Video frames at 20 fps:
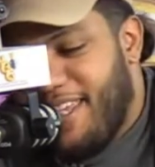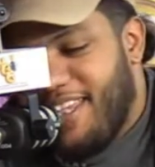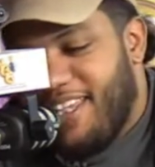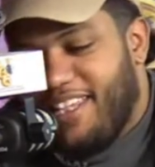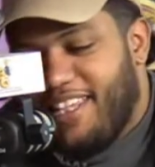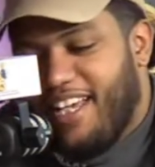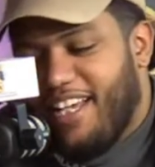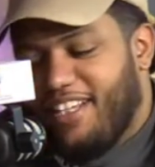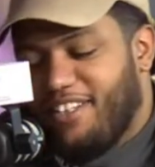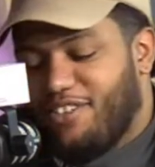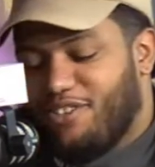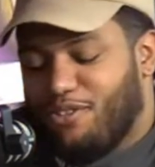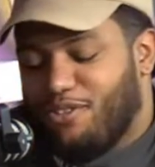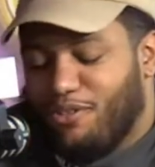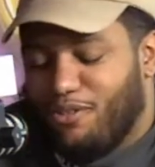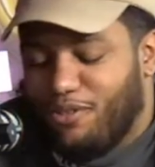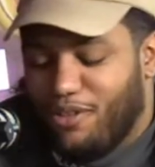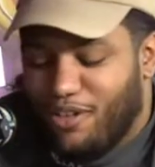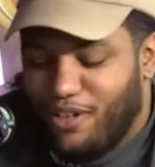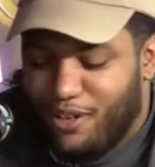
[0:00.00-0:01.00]
Yeah,
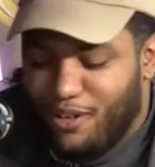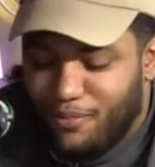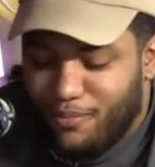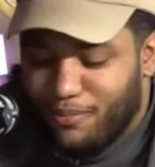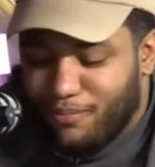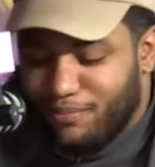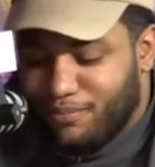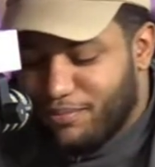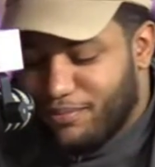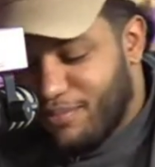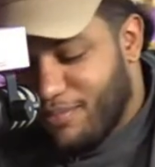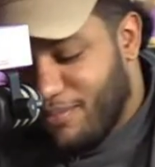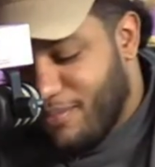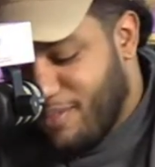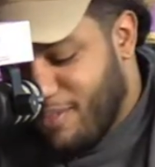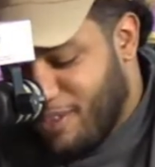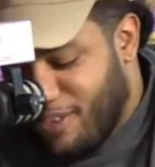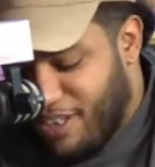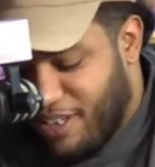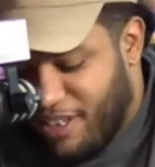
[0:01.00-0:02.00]
so
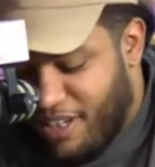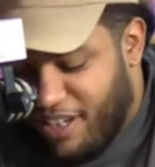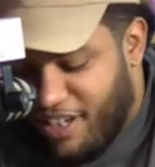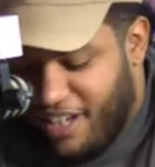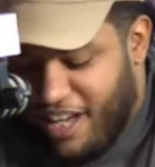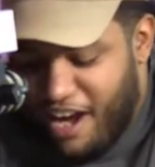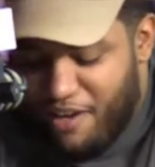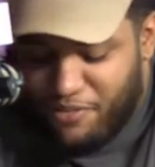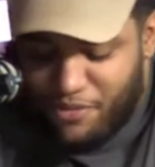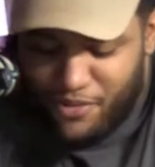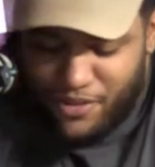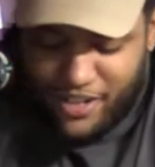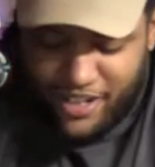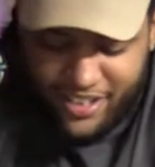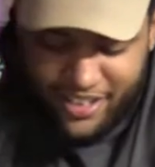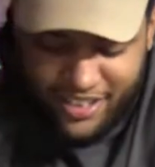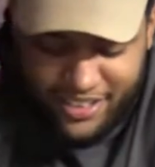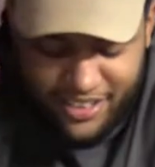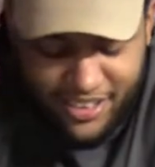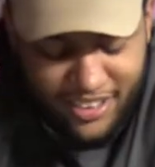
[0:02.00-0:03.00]
Afro
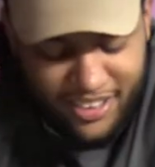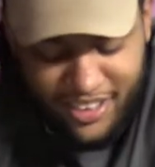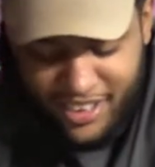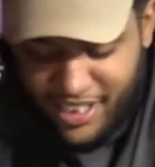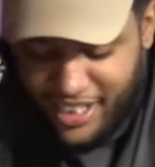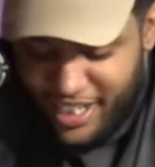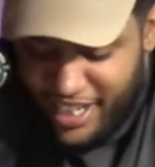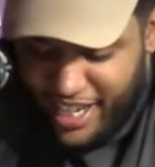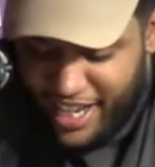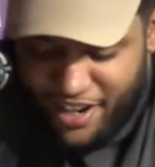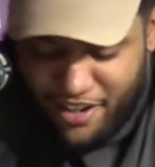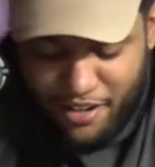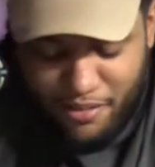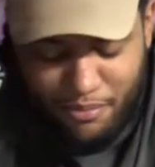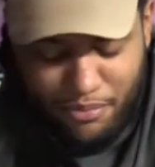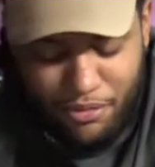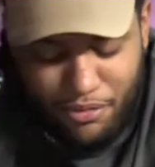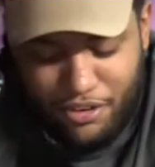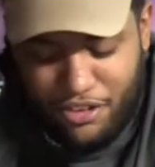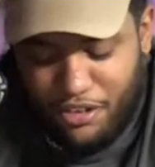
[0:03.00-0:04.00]
Era Hair
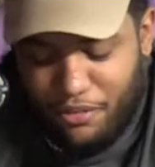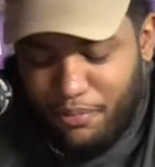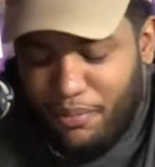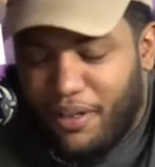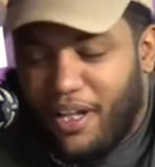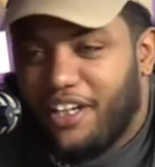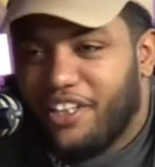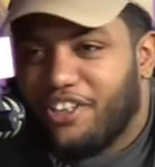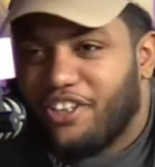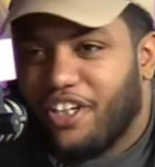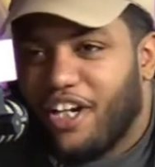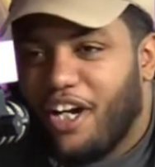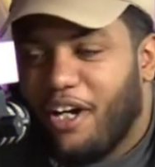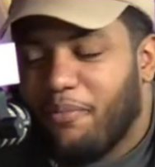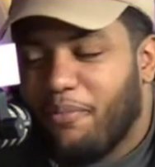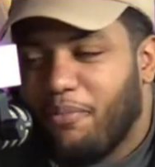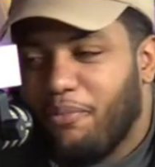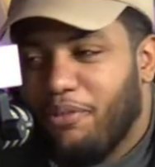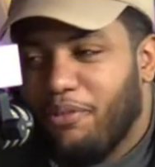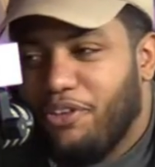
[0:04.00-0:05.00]
and Beauty Supply
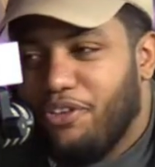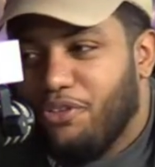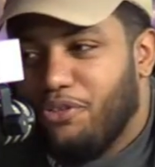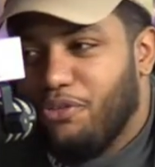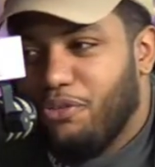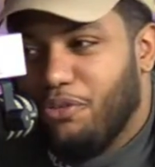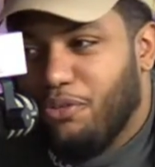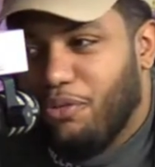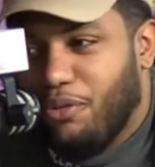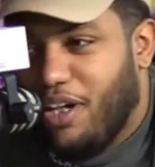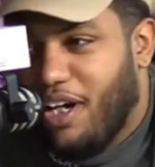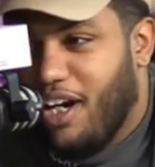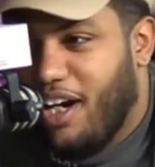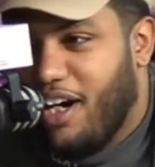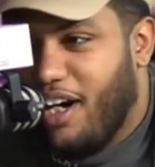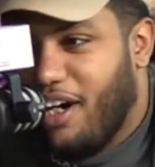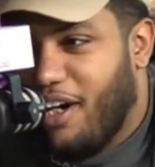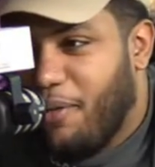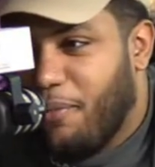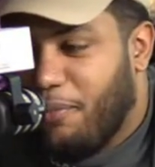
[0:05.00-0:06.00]
Shop, we do
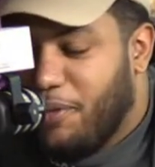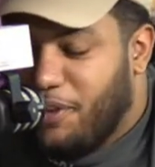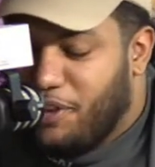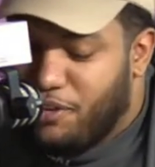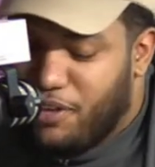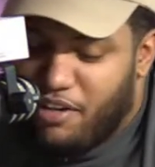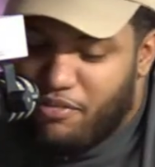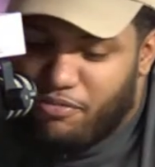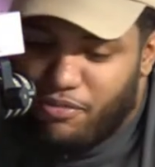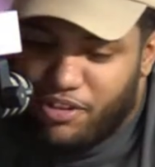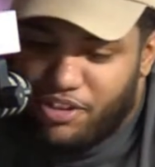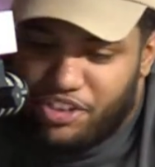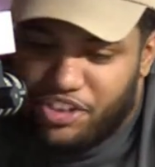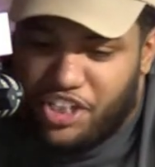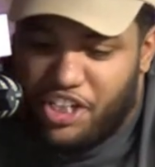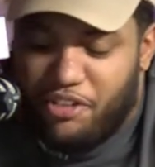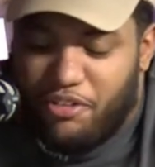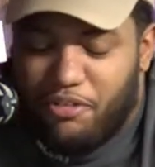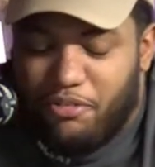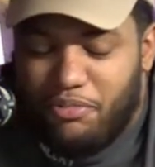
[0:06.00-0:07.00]
have one
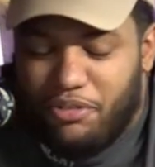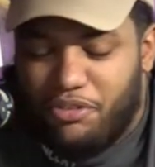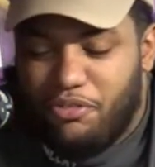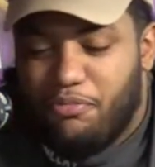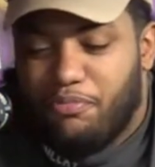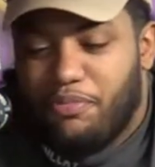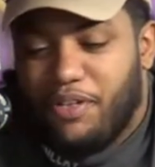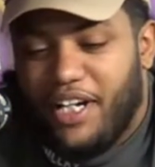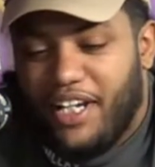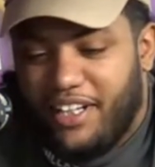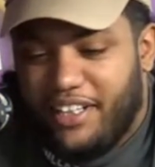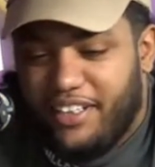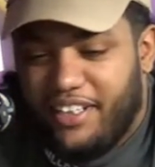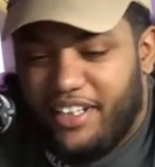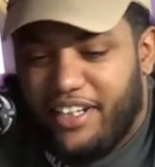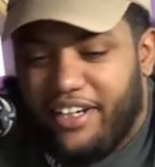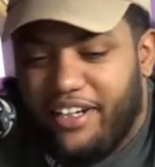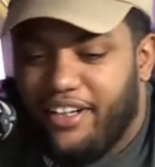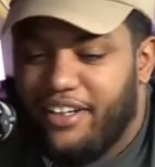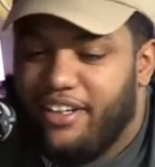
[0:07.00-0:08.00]
chair where we do braiding
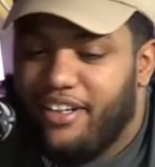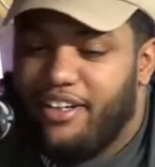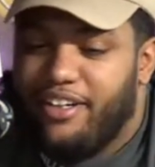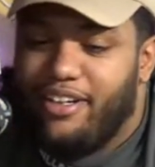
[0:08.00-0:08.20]
there.